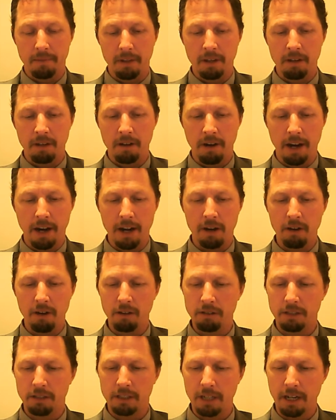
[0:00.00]
You know, I
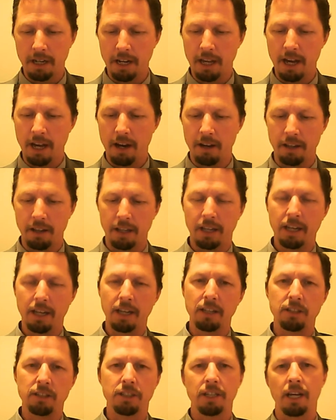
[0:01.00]
do study out of the
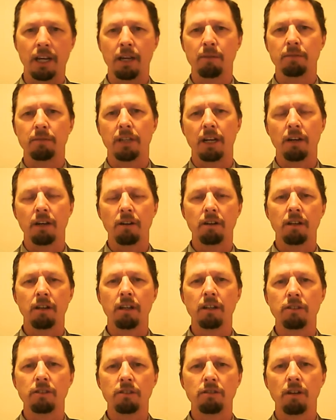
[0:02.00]
King James. I go to
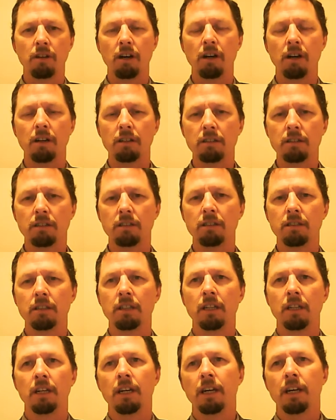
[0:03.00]
the Strong's
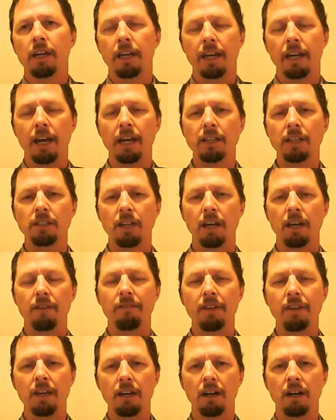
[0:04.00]

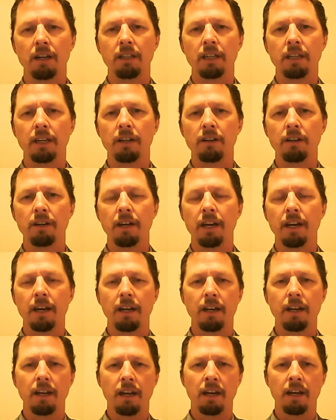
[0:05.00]
KJV on the
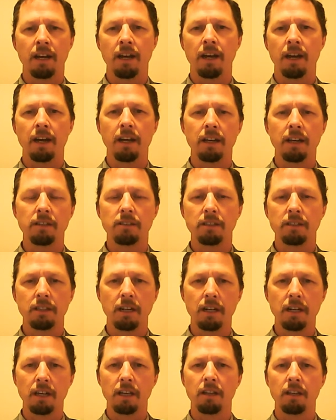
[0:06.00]
internet, and I
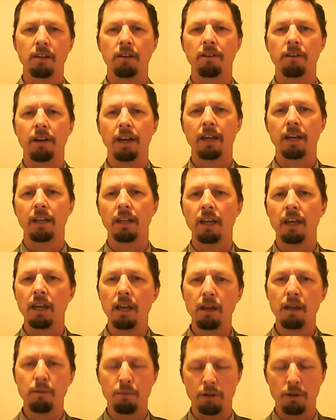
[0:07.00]
study the Greek and the
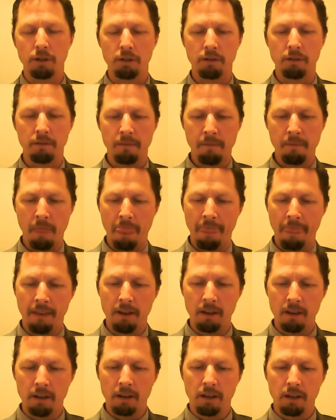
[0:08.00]
Hebrew
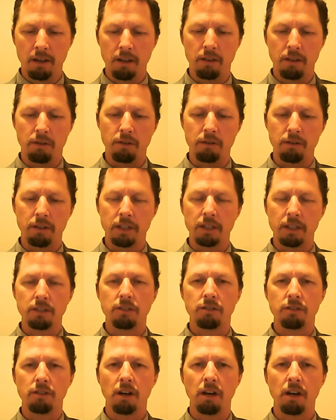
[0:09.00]
through the
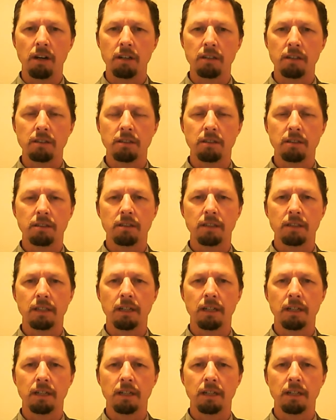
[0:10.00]
Strong's